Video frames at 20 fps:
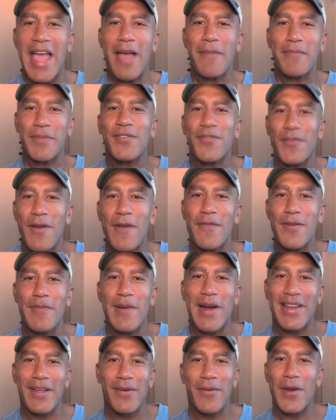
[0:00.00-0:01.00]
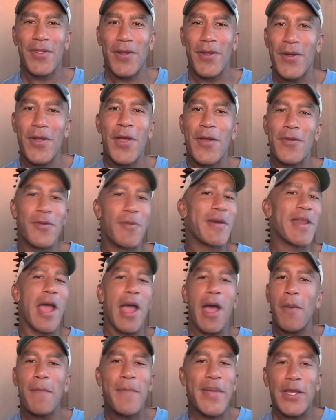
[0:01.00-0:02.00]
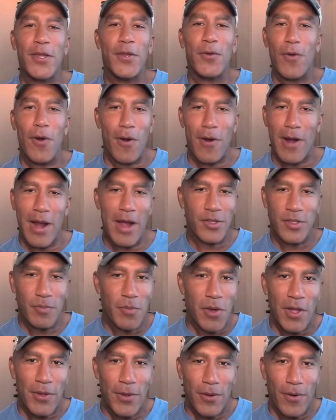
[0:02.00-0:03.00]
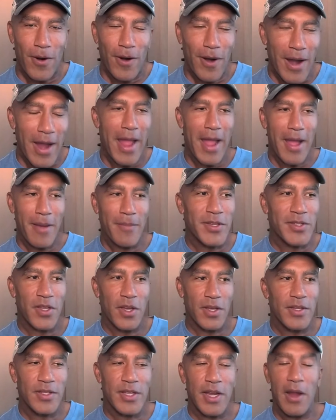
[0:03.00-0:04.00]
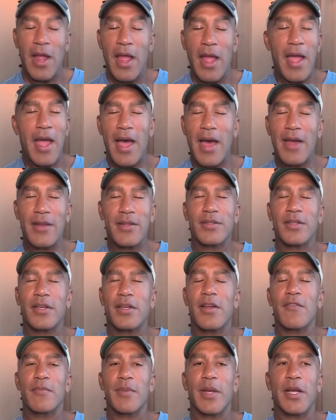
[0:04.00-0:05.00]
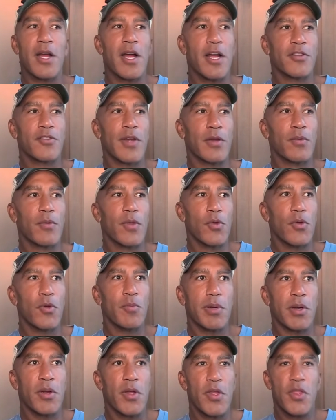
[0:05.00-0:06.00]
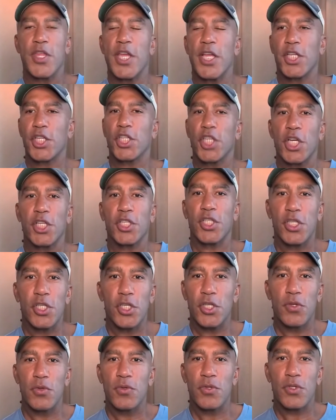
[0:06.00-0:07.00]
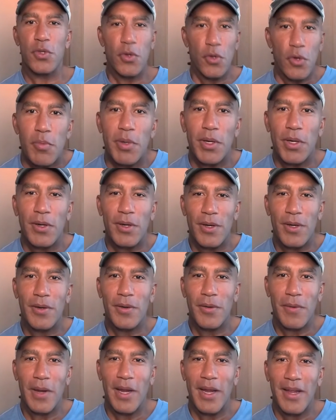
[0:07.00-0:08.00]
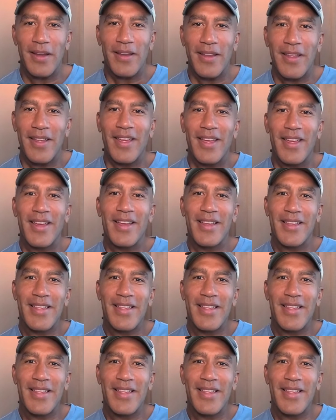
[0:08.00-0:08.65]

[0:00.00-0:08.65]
The app is for everybody, whether, no matter how big you are or how small you are, Amazon is there. How does the government contract with Uber? They just use Uber, right? Yeah.